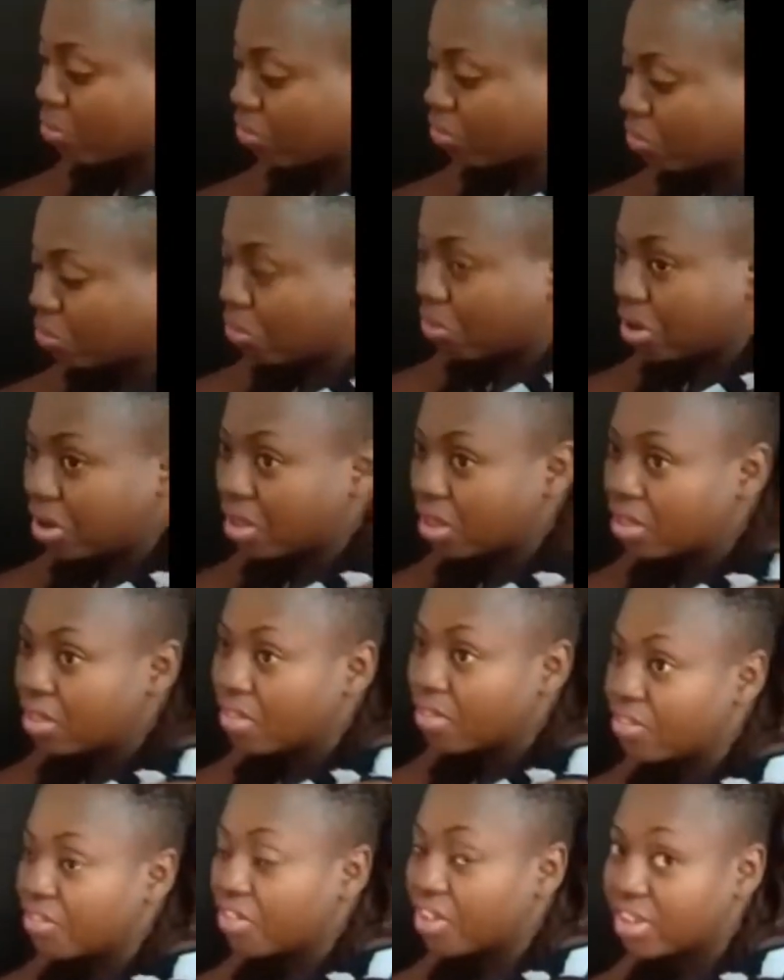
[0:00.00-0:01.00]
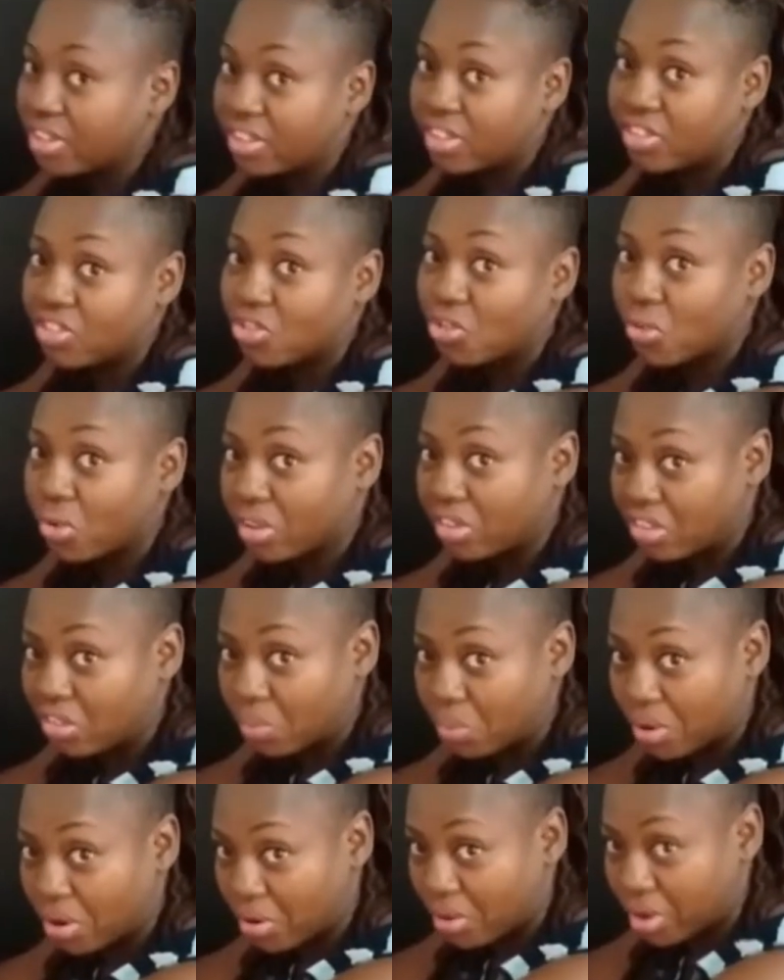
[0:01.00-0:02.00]
spray that is
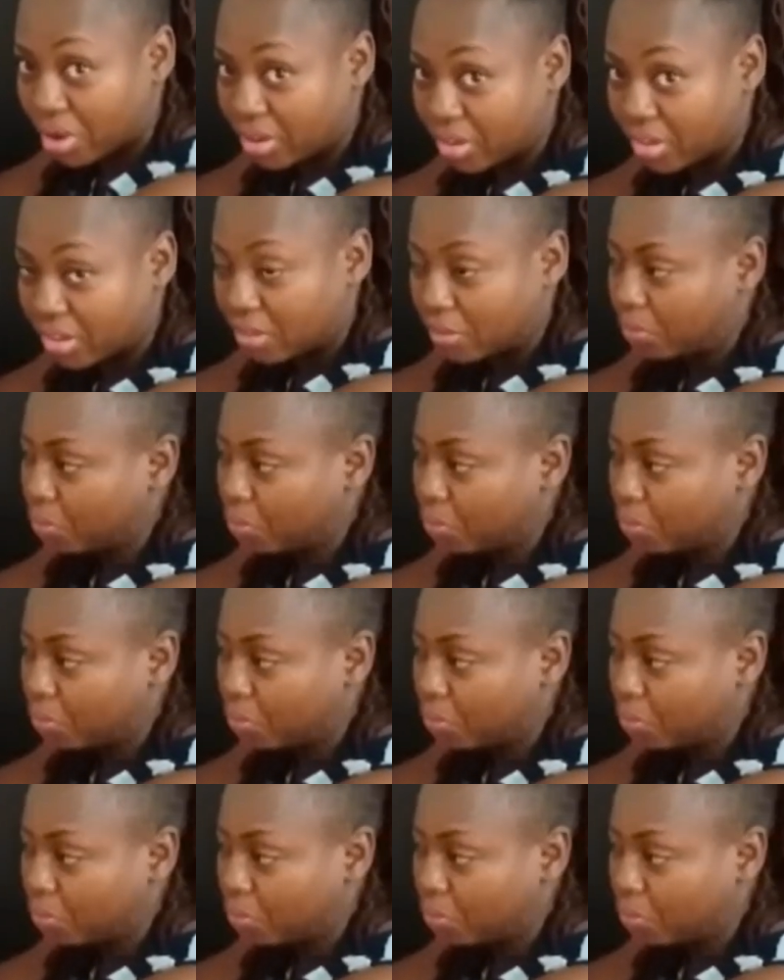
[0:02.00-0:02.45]
transparent.